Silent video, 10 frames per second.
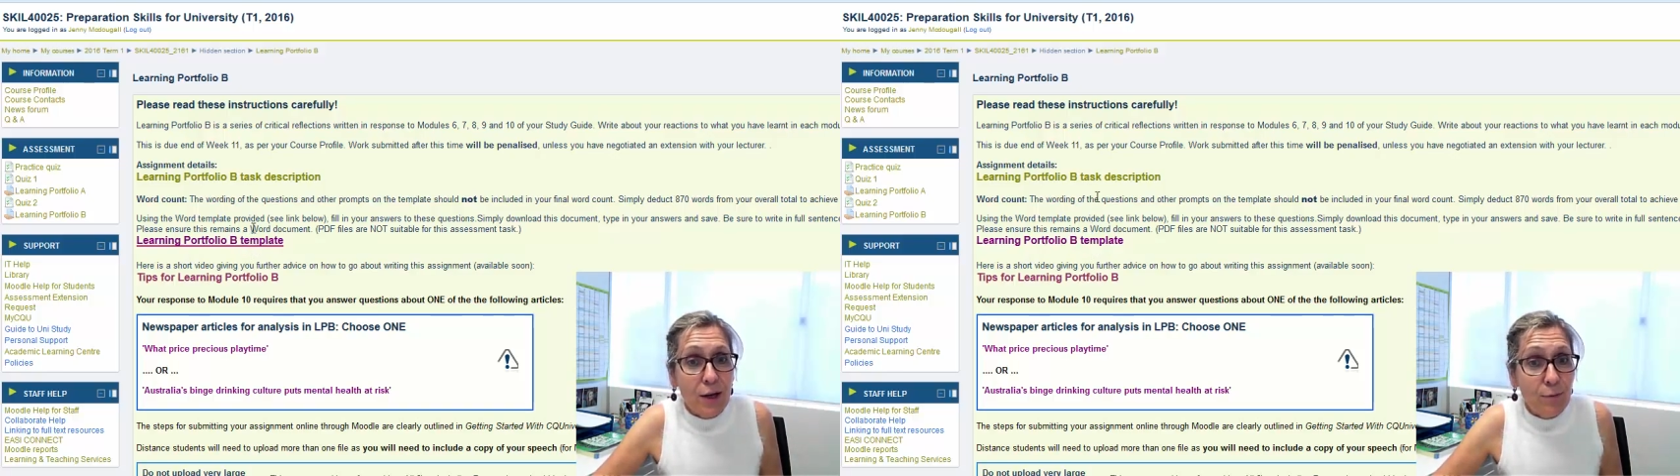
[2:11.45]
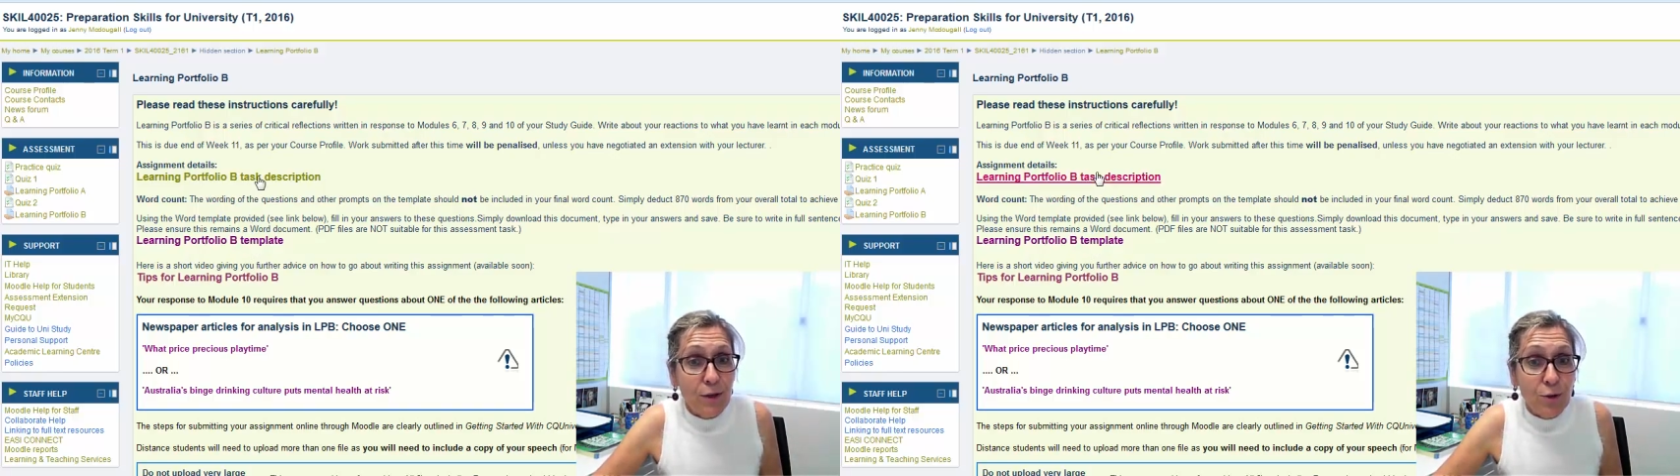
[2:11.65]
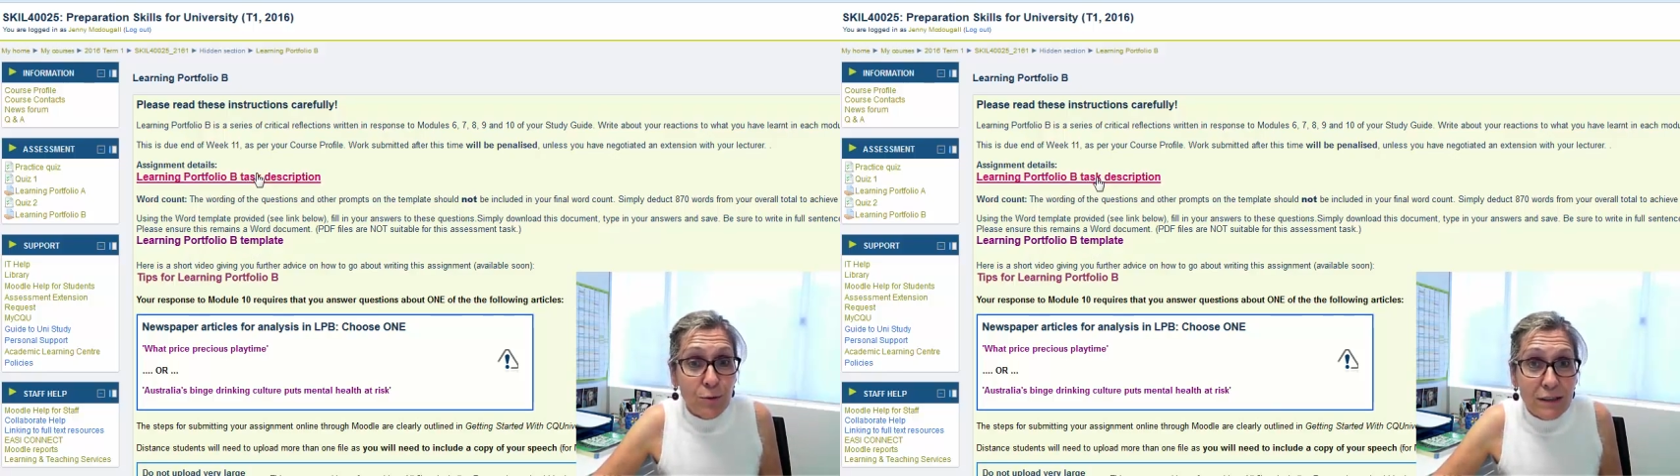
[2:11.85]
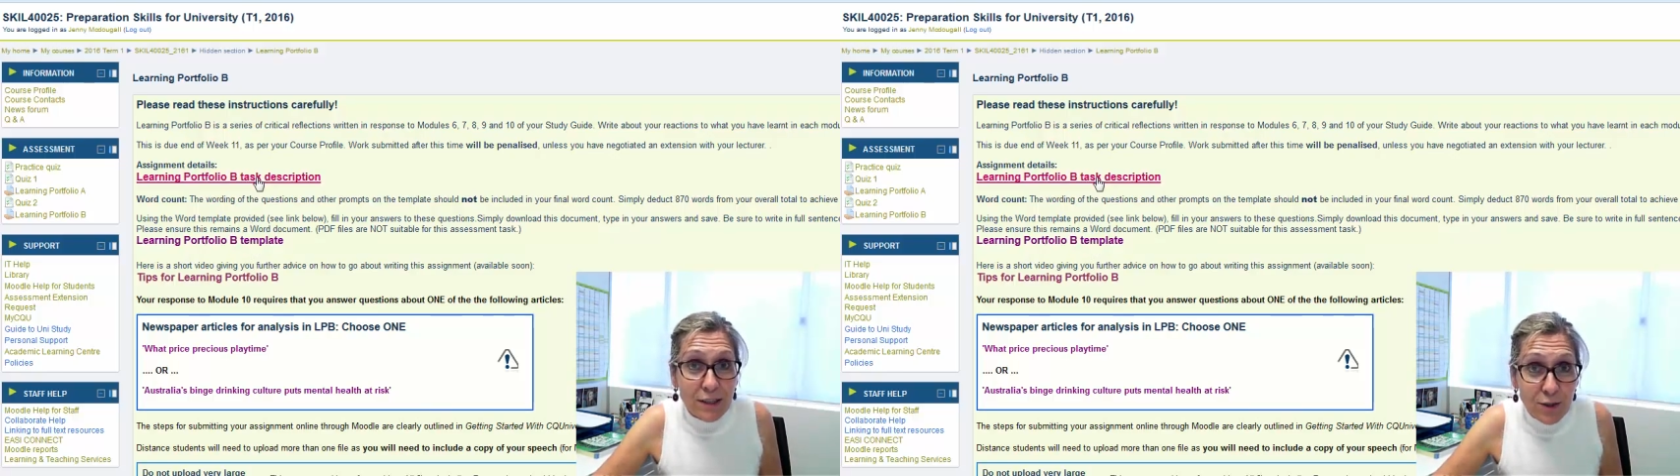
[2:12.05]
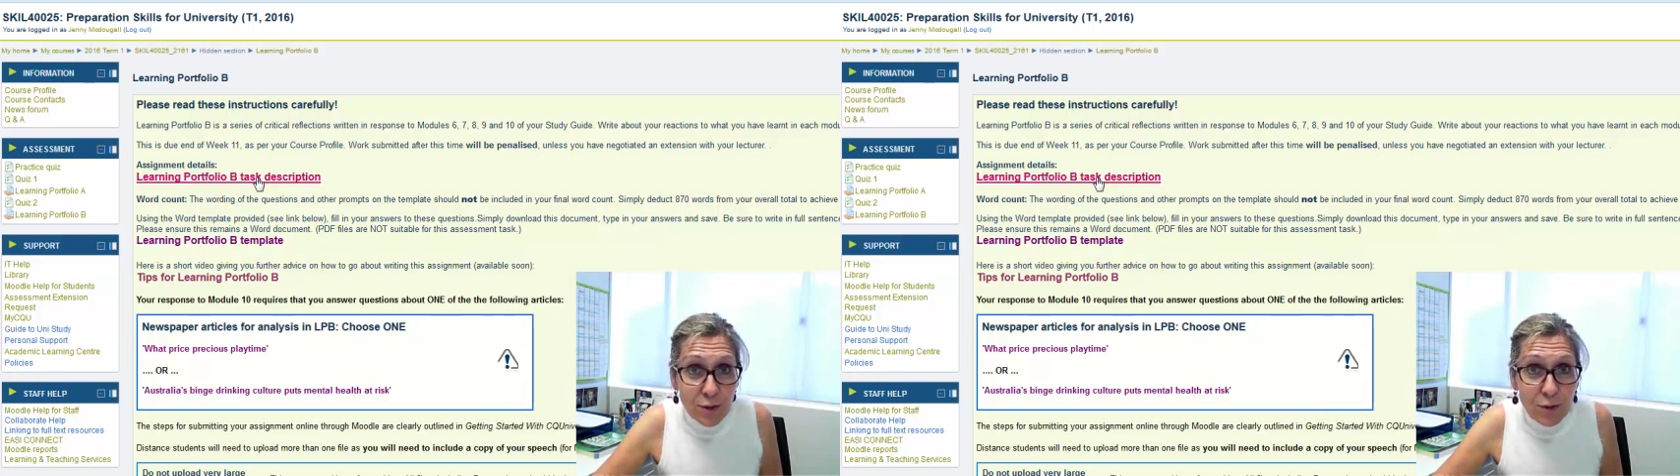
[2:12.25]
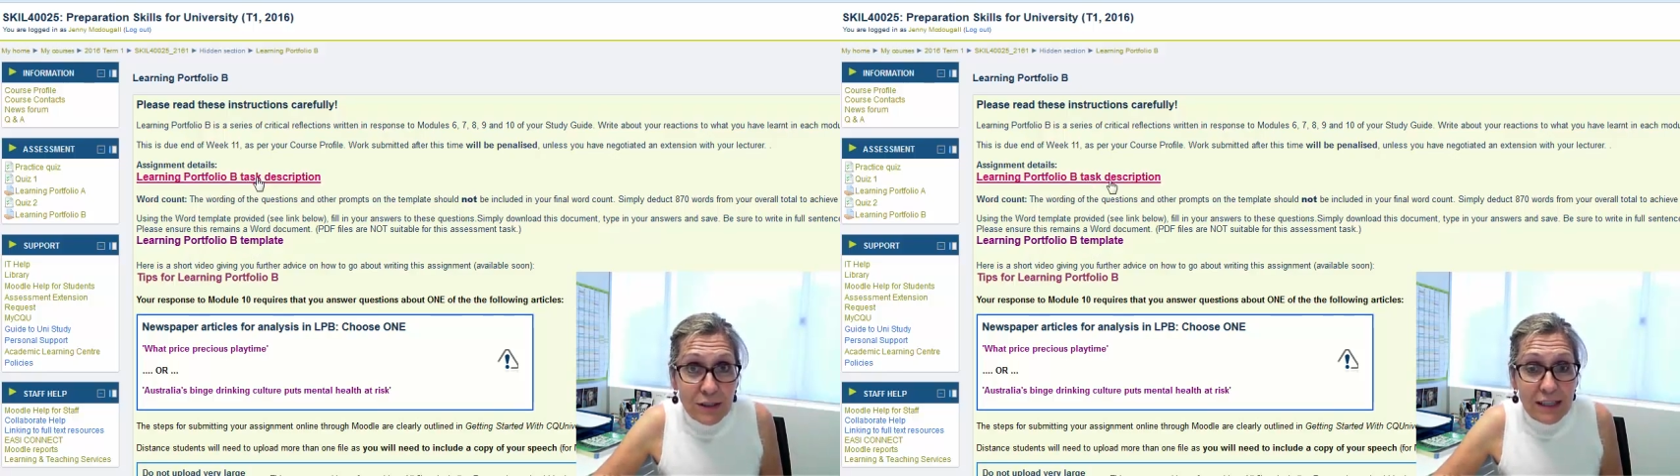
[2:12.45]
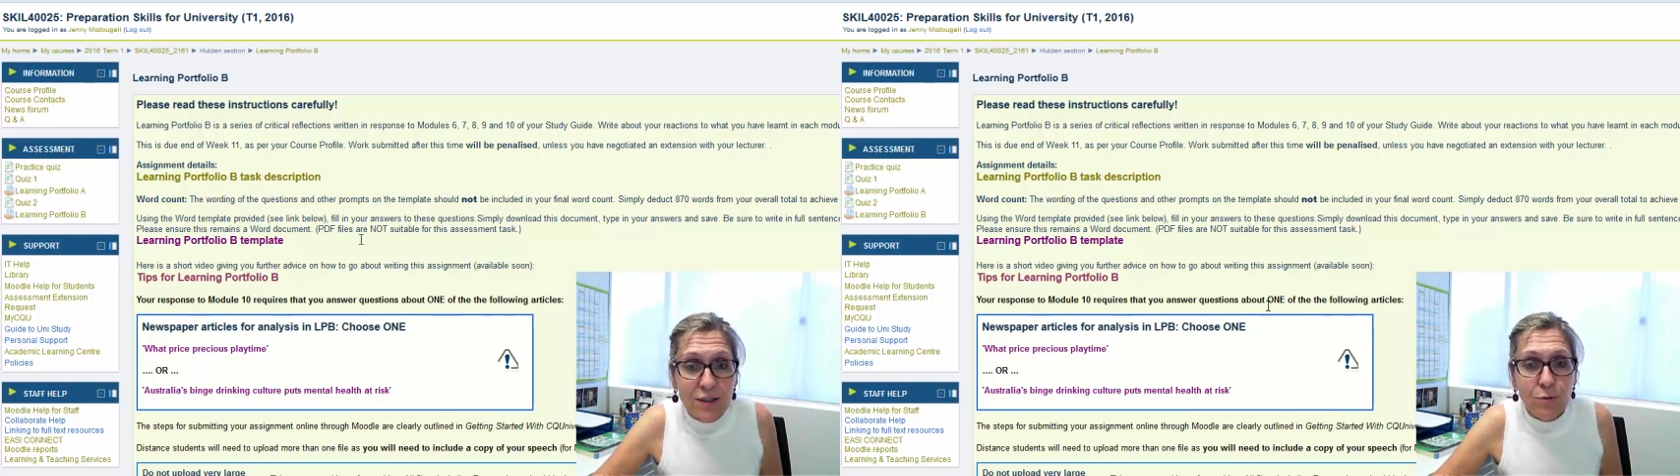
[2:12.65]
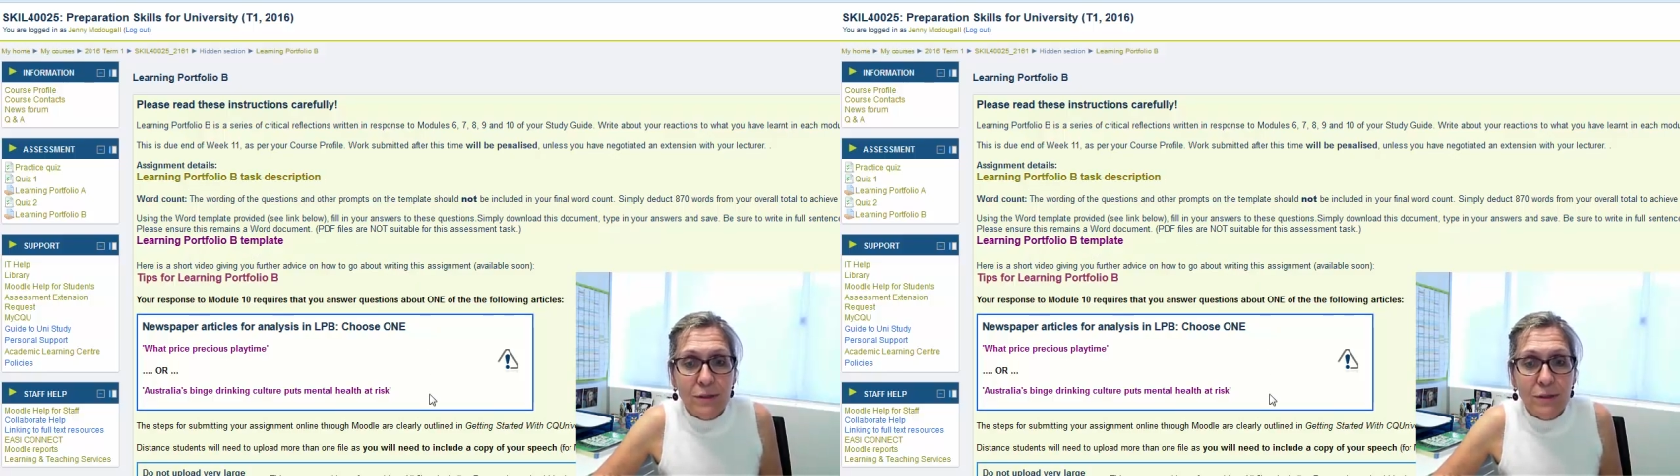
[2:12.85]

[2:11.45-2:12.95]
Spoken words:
but you really do need to